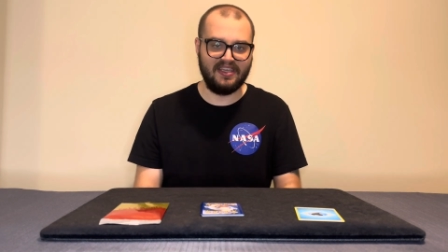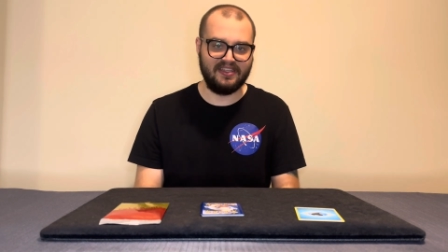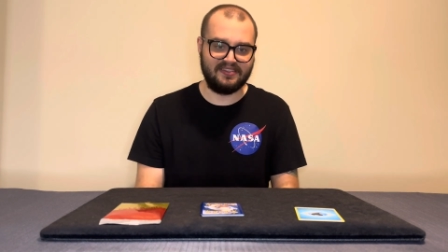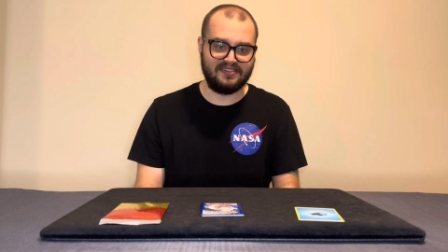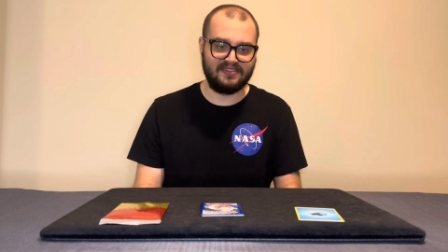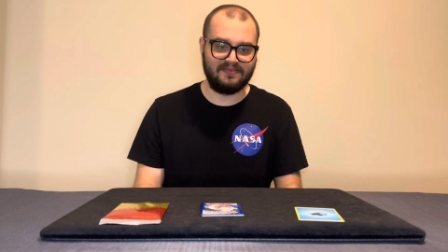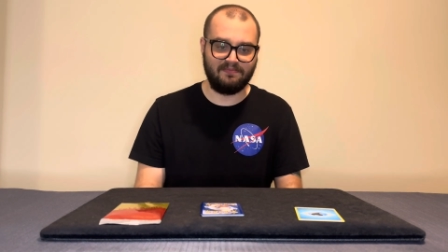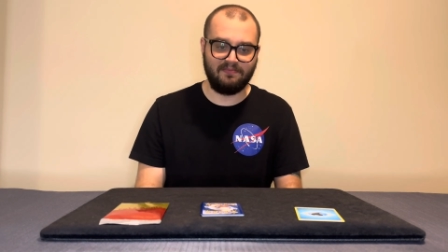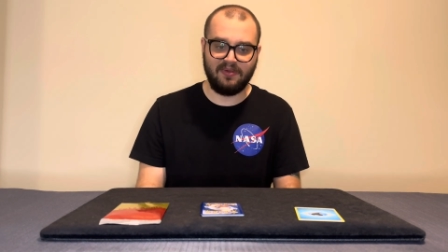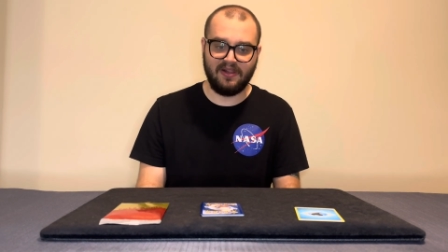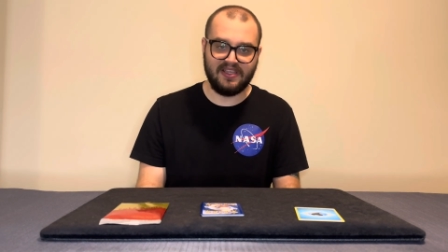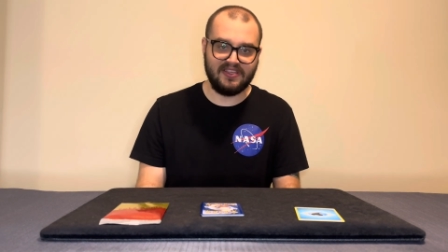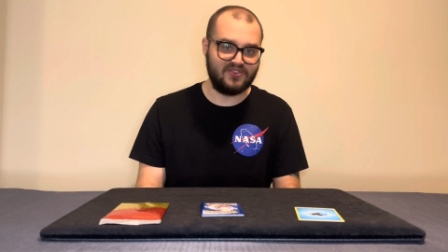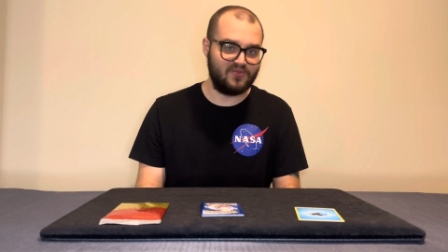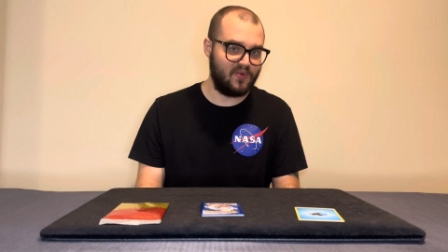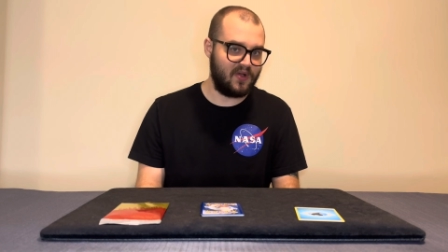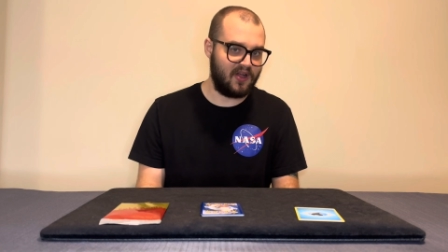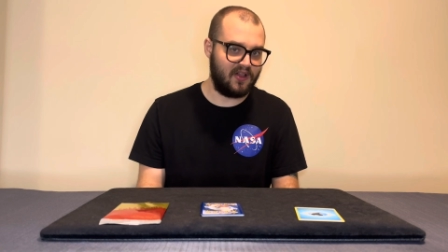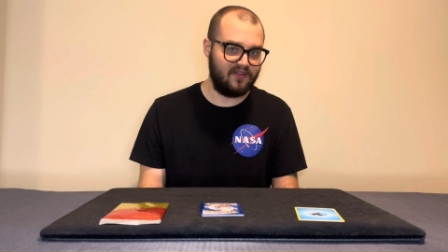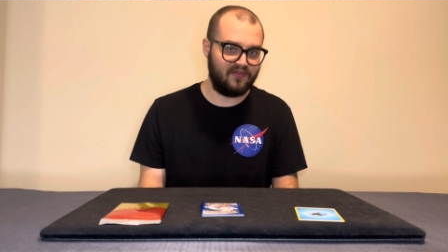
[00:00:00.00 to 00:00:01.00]
it plays
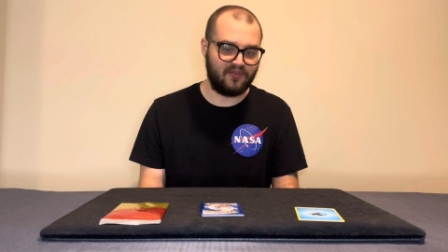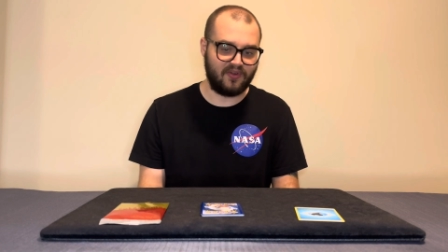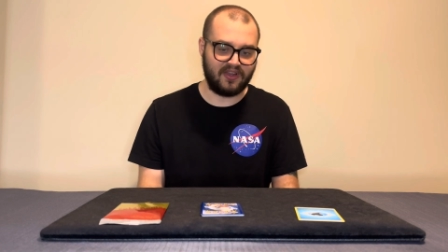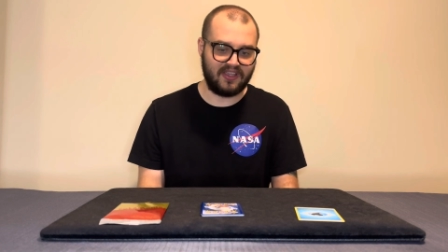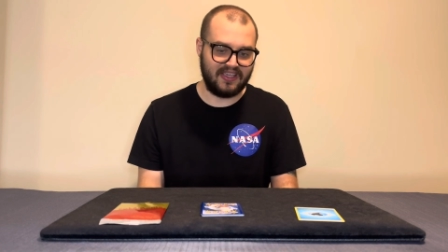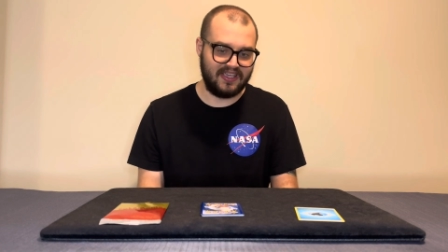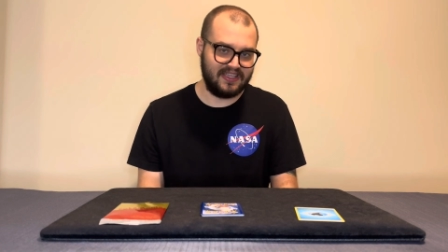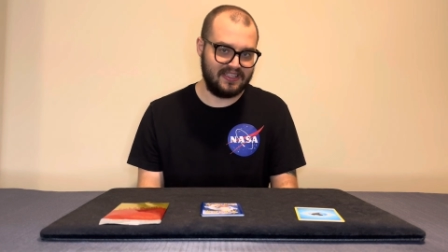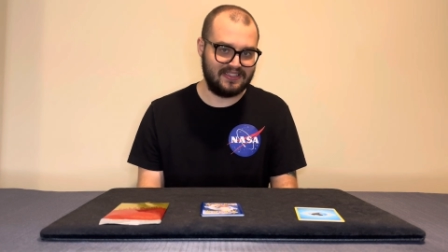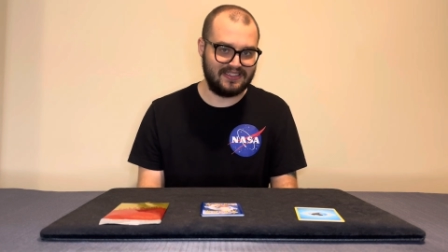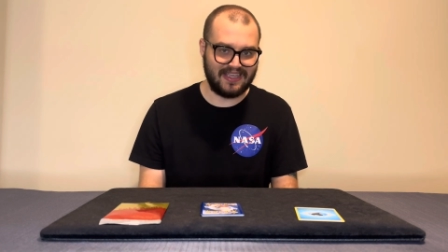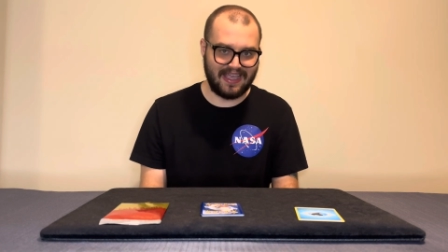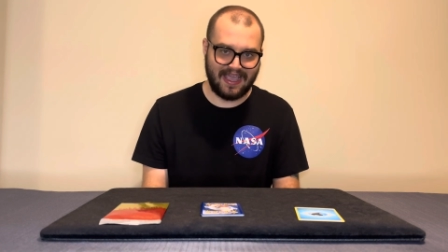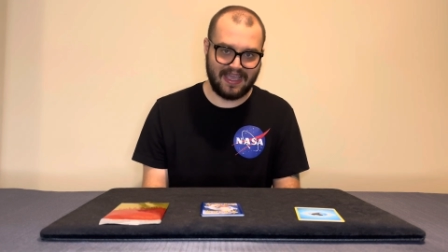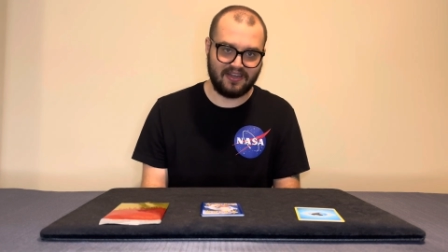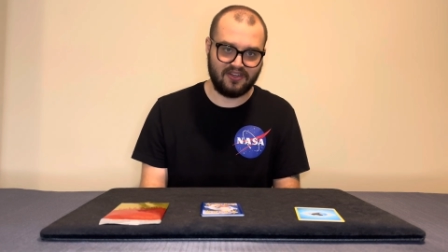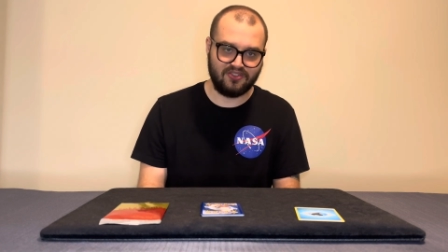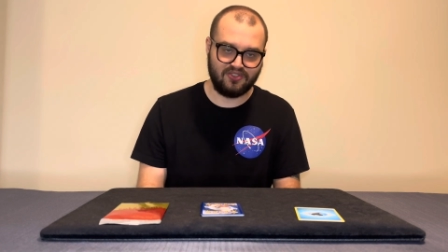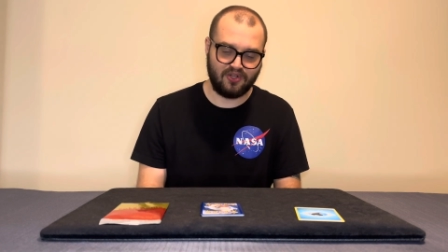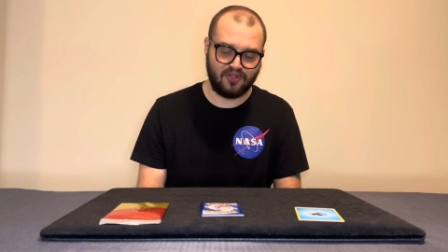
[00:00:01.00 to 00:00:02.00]
well for kids
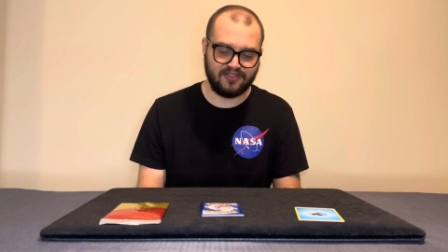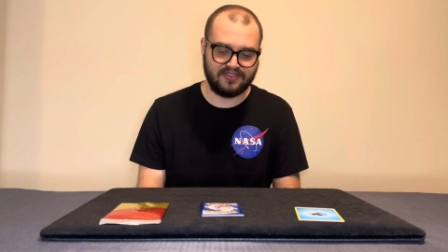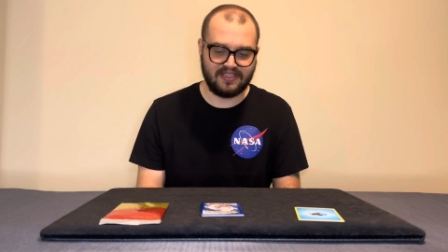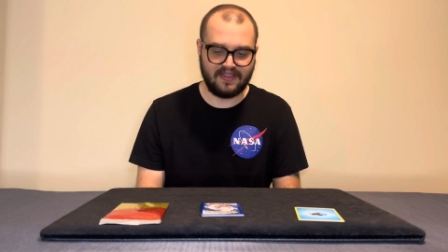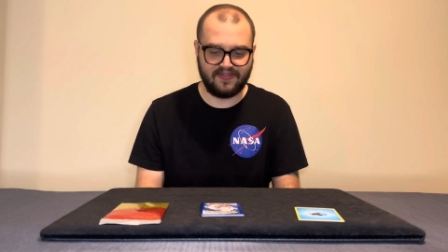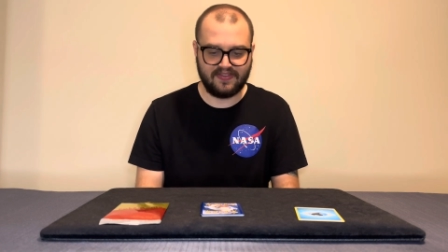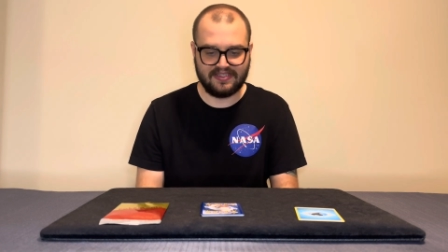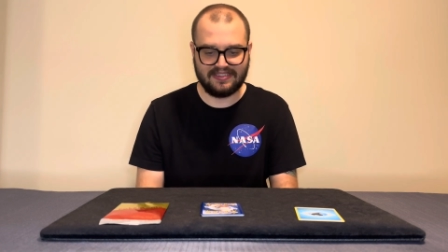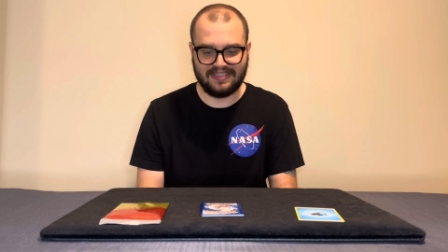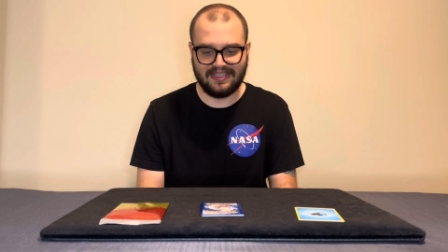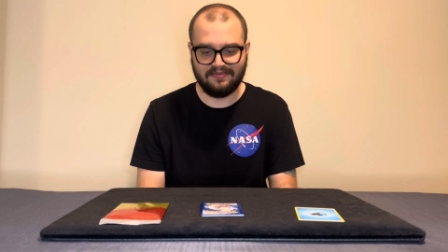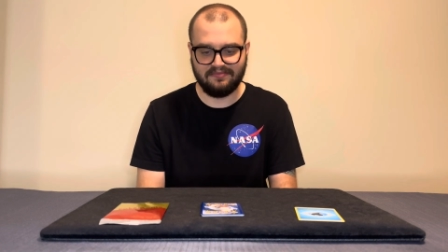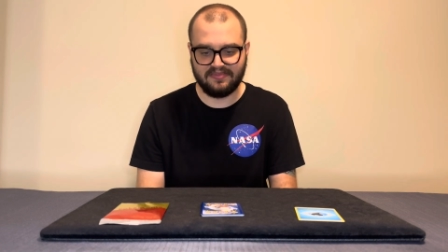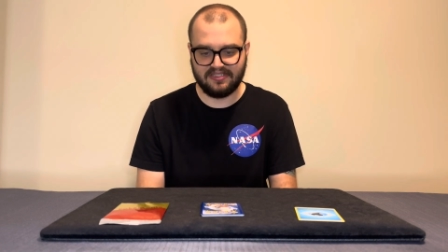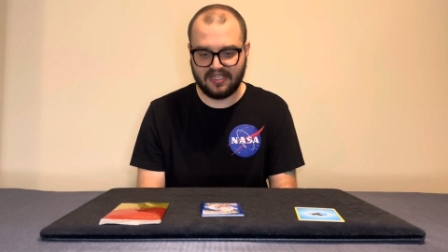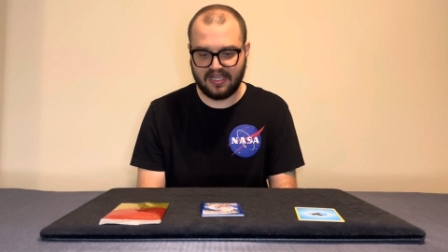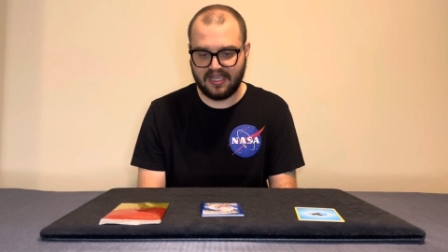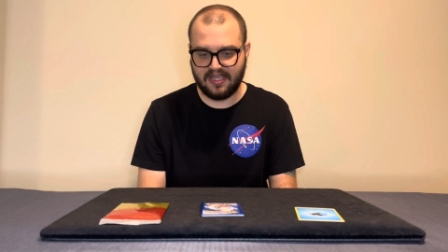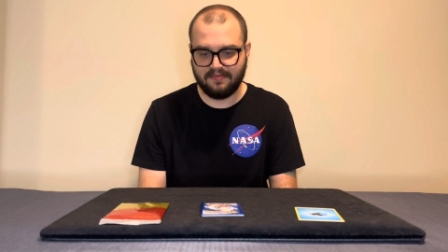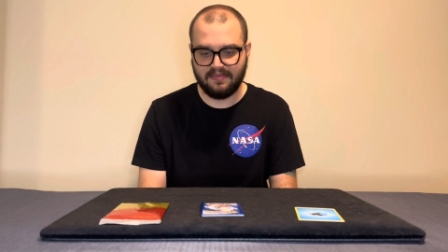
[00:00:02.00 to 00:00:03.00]
and adults at the same
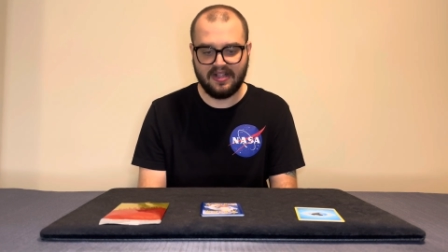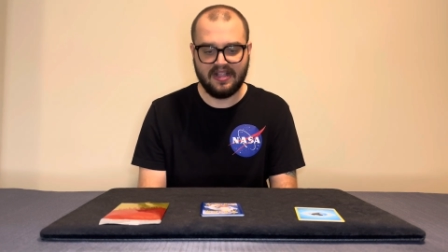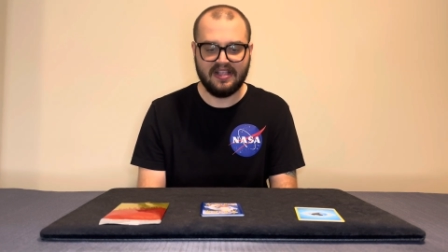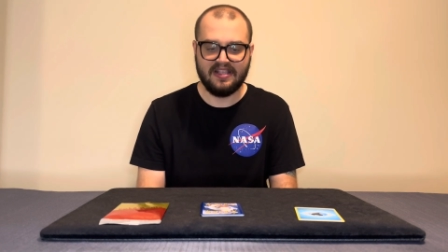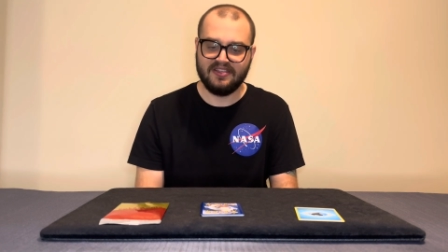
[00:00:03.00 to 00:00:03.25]
time.